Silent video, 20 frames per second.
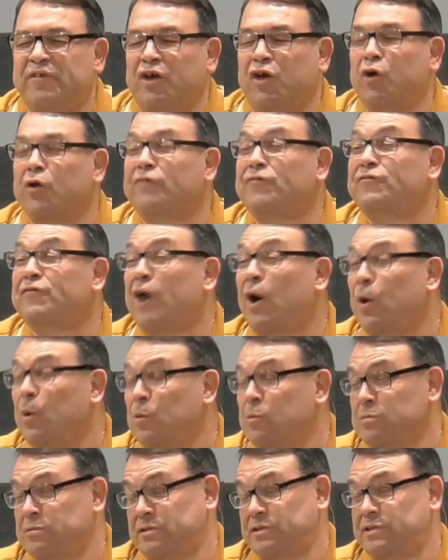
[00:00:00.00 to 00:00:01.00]
your phones.
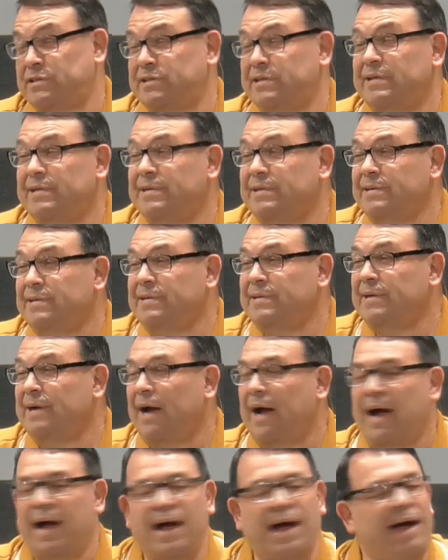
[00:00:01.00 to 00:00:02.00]

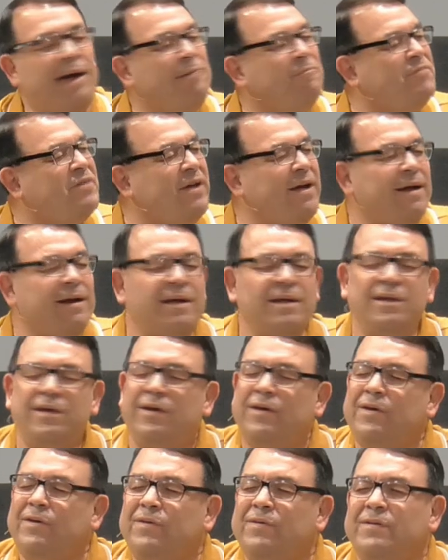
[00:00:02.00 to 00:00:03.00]
I am telling
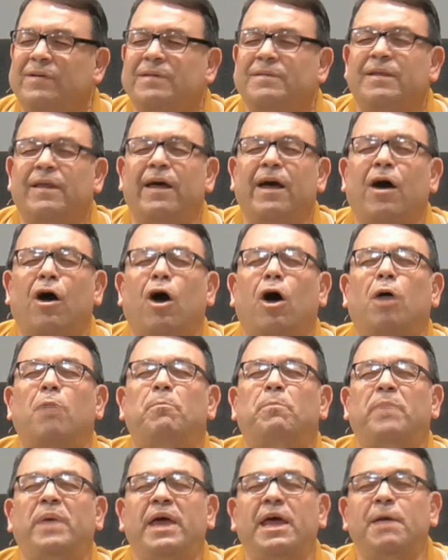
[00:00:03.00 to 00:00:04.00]
you, there are
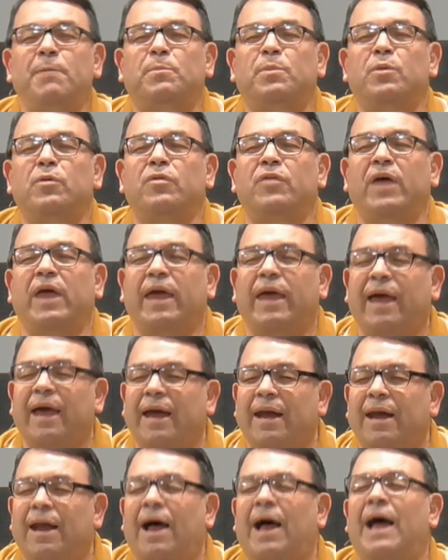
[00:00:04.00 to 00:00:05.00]
people that
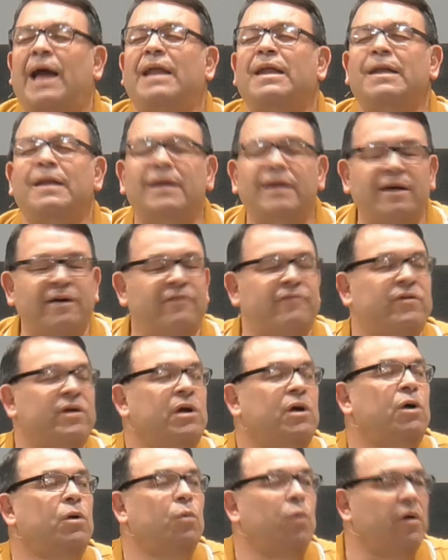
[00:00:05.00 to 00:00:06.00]
cannot live
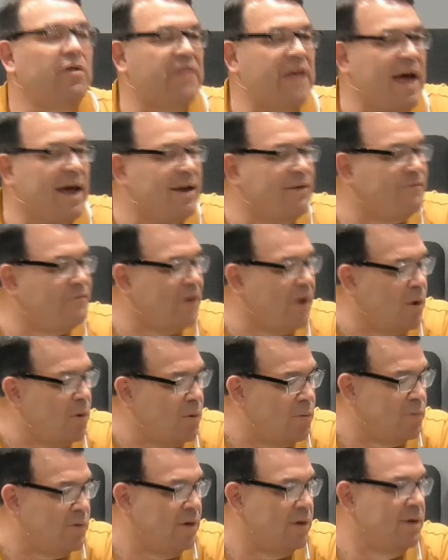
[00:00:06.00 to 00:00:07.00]
without a
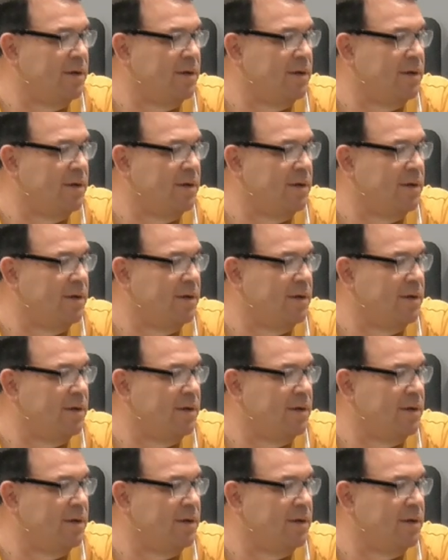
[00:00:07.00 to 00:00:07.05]
phone.